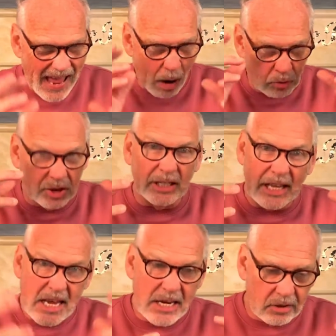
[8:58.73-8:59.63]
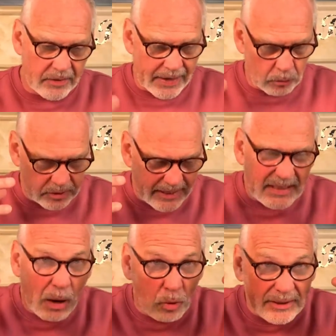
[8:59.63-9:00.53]
I want you to hear that.
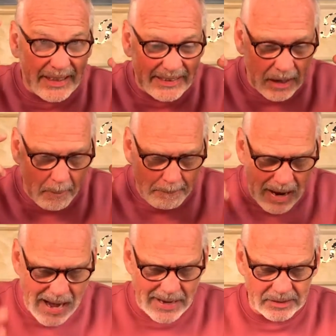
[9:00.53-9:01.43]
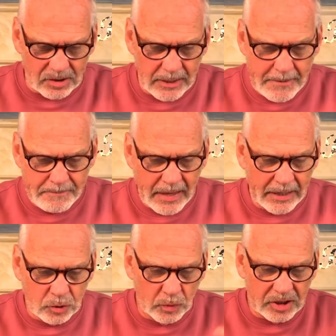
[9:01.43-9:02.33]
I want that in our minds
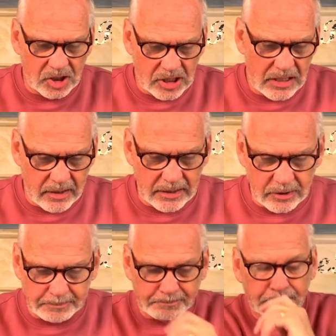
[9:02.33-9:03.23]
as we see this.